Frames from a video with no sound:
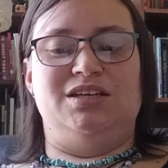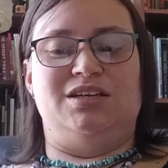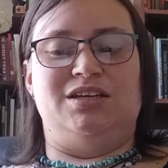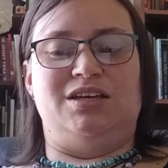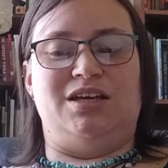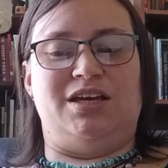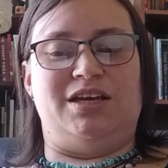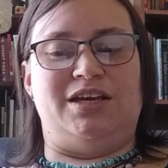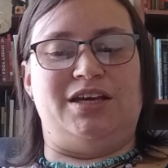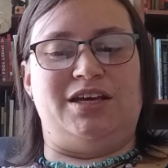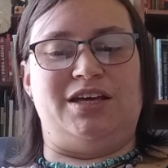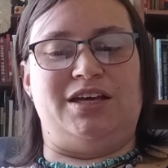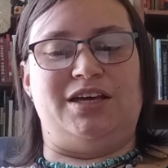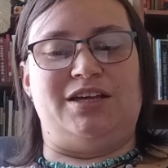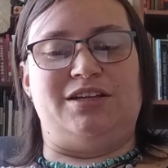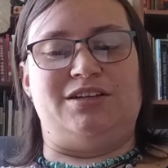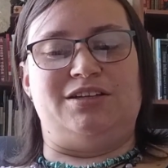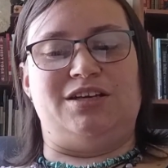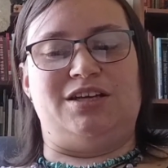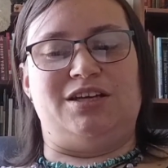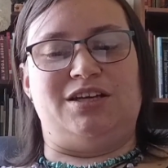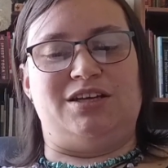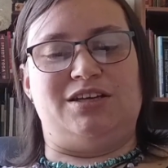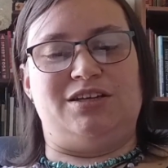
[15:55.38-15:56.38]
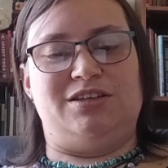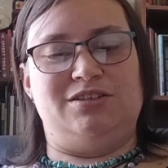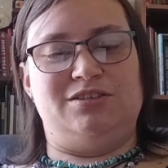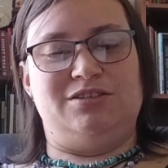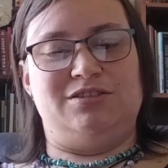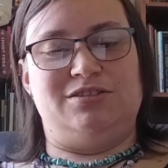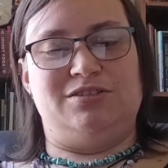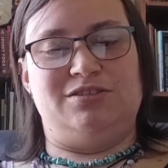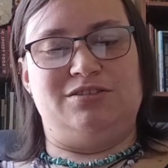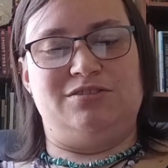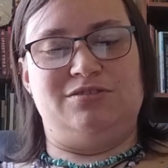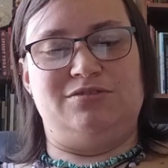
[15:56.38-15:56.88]
And uh,
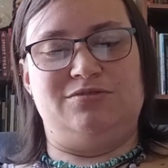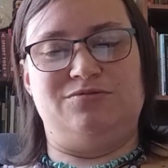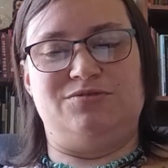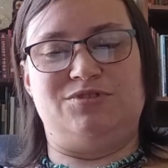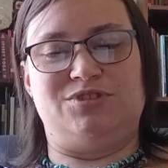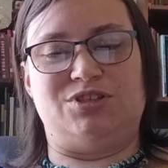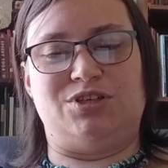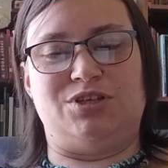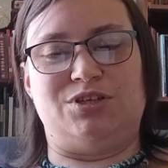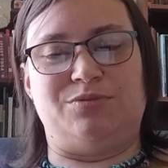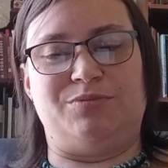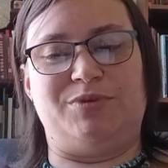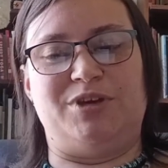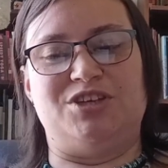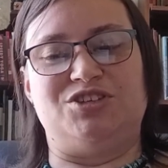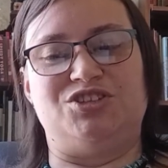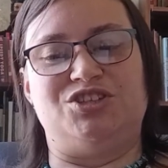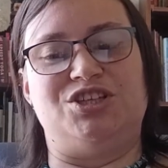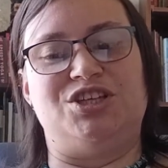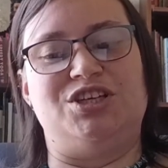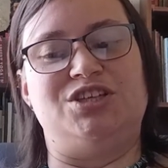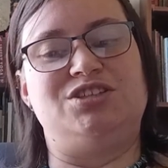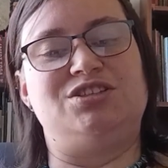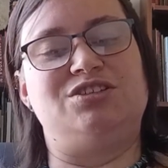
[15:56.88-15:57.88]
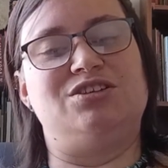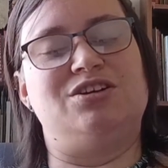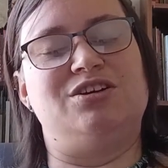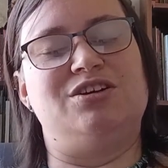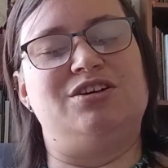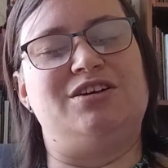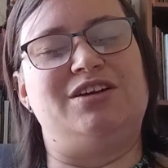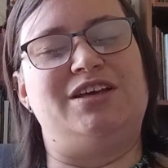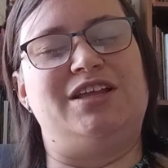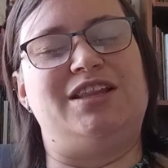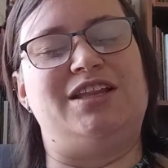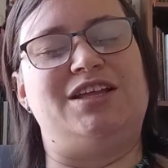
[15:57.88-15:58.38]
so, because she
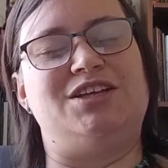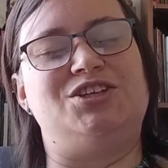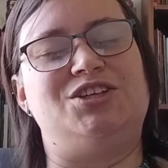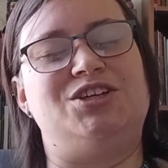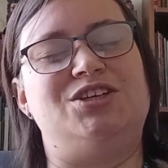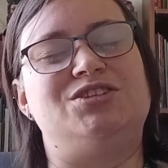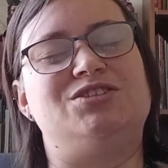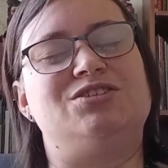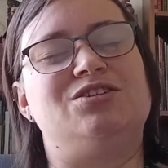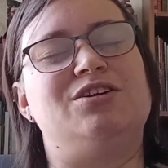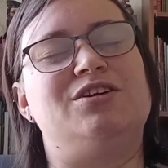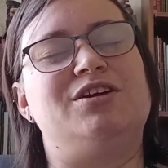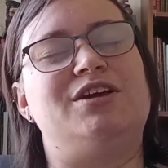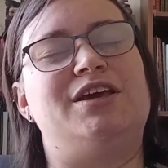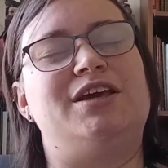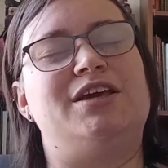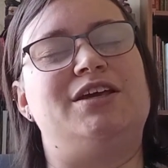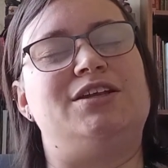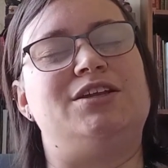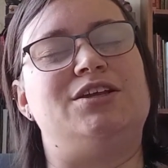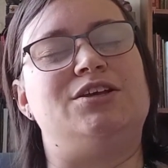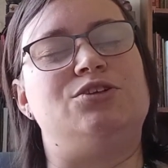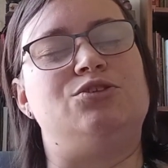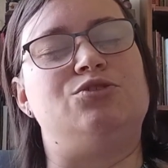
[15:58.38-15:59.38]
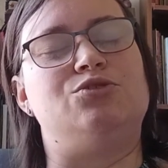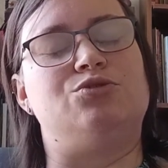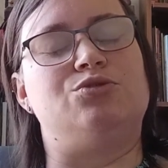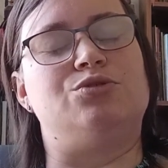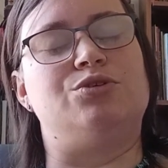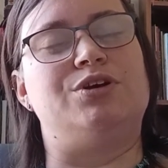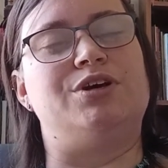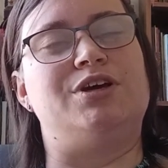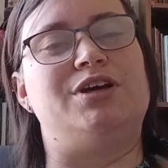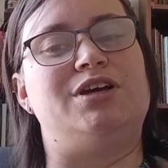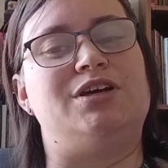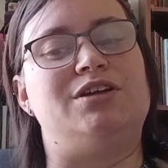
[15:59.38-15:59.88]
started, and then she started getting
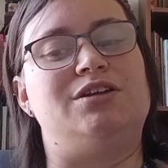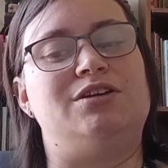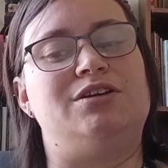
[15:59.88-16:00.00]
annoyed